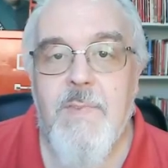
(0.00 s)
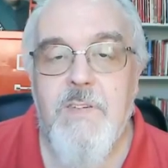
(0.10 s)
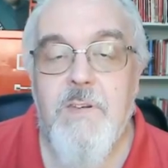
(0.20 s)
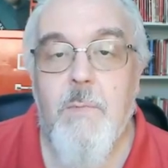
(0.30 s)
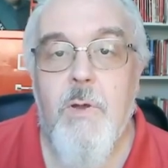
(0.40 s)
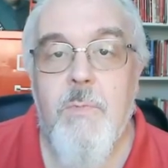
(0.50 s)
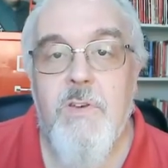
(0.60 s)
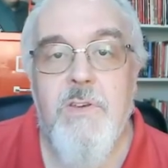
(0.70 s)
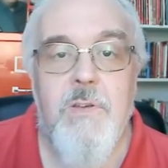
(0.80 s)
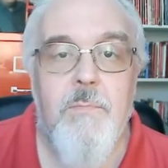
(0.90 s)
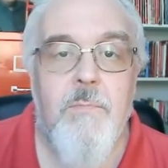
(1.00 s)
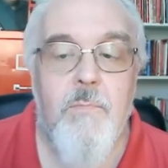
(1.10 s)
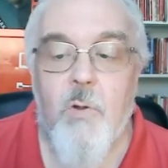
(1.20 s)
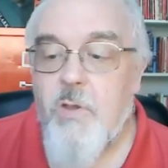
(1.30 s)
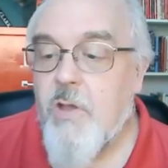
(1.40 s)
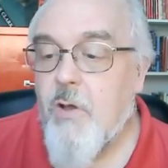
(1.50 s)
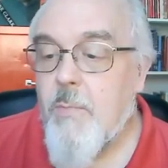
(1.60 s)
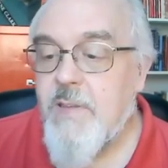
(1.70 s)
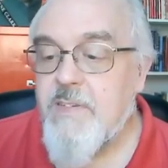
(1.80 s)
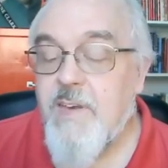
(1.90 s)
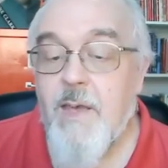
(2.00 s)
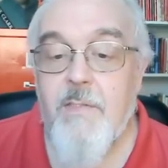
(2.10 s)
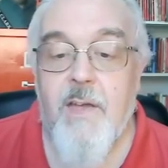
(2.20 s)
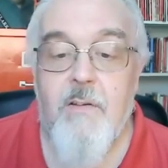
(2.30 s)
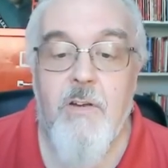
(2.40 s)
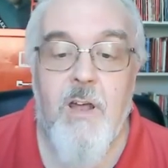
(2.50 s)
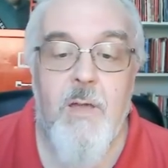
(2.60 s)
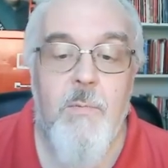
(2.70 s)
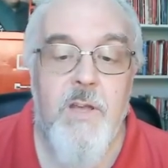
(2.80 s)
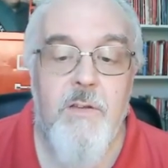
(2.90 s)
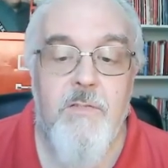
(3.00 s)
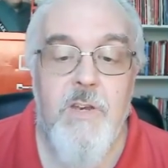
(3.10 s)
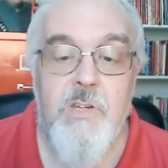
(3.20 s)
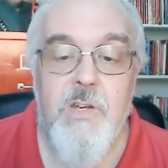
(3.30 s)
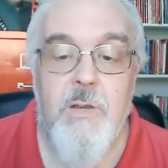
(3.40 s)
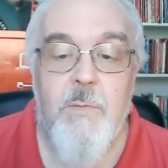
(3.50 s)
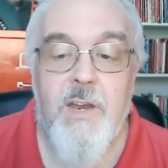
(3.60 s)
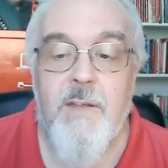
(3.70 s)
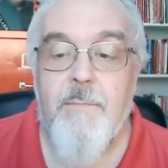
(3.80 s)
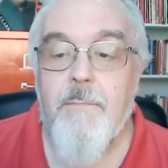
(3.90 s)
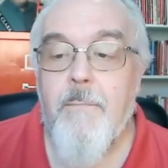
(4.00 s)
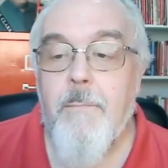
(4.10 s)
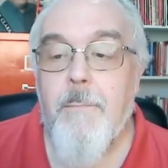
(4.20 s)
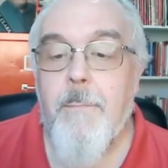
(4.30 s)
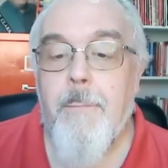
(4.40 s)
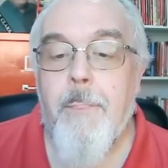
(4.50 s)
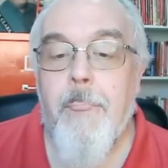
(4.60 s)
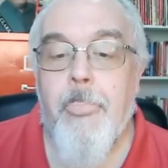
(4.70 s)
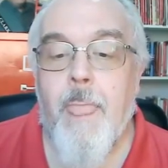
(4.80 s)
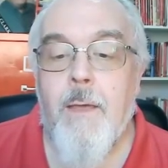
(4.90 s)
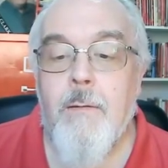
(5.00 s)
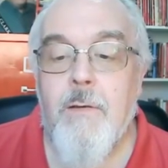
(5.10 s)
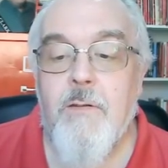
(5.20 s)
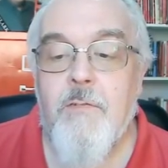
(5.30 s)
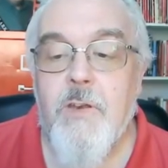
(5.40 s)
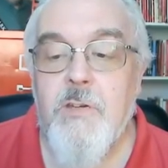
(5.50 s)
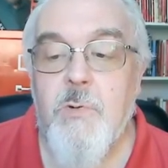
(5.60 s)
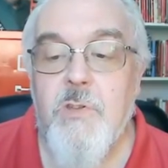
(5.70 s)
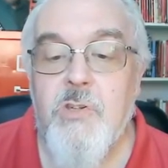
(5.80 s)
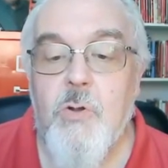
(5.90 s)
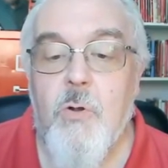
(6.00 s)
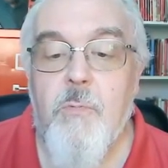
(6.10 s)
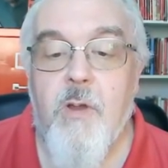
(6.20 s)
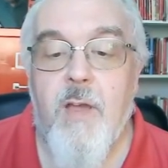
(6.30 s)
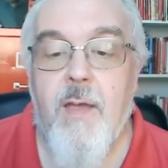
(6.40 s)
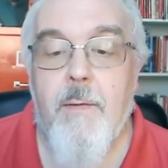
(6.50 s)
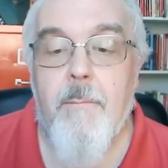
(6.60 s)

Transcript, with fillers: Just a moment to put your comments down there online. We're going to finish in a minute. I'm going to finish with a short prayer.